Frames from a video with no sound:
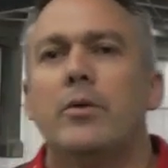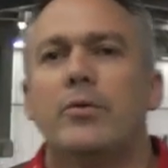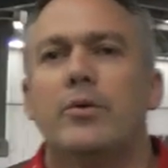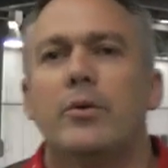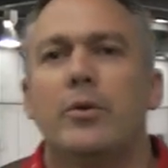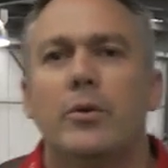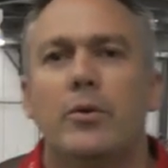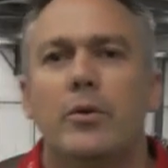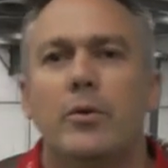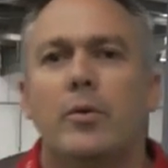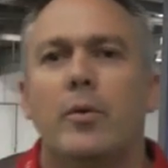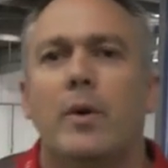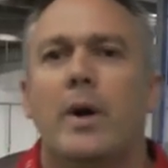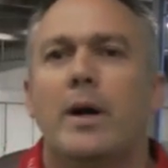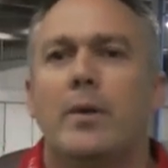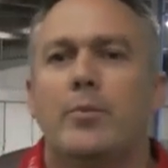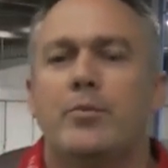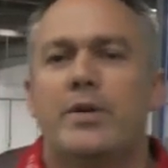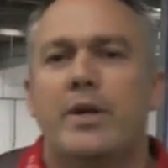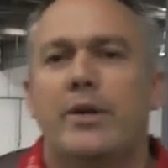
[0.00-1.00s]
through
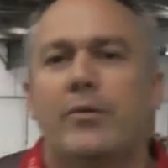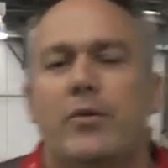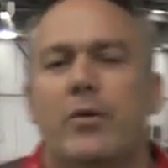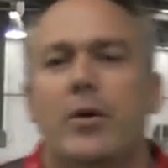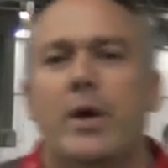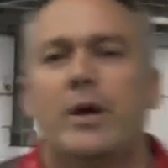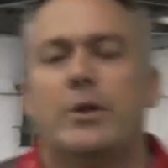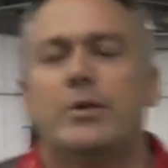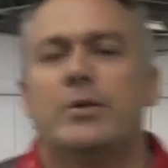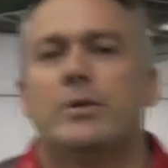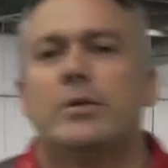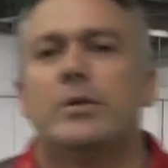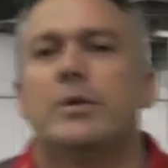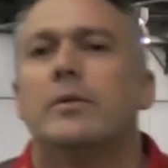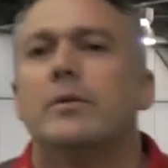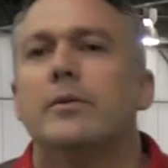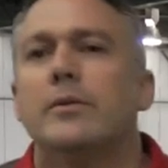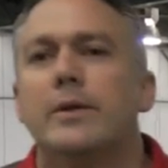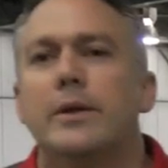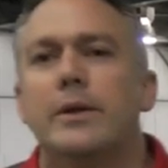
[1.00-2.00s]
um, Jeff Grech
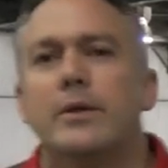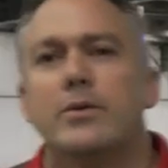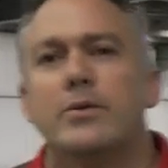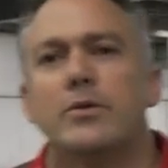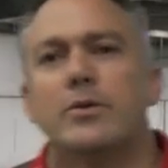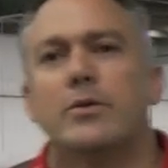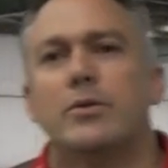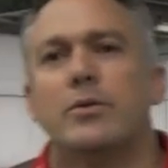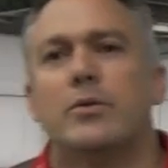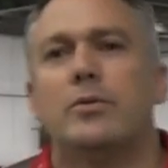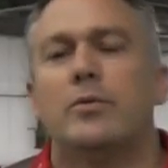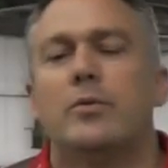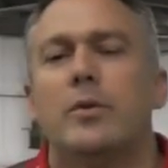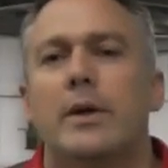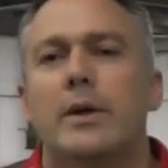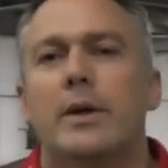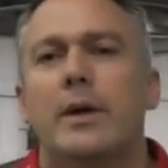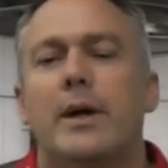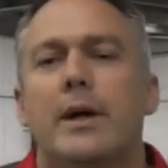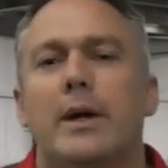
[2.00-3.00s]
into
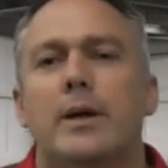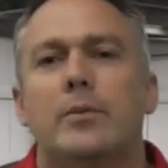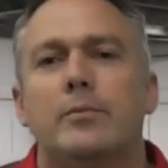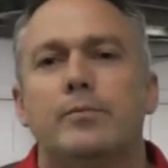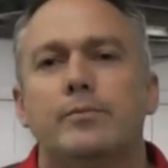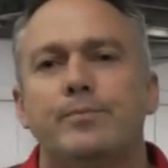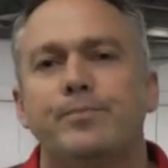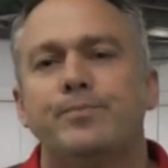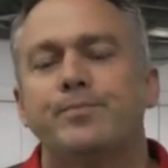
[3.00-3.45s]
um,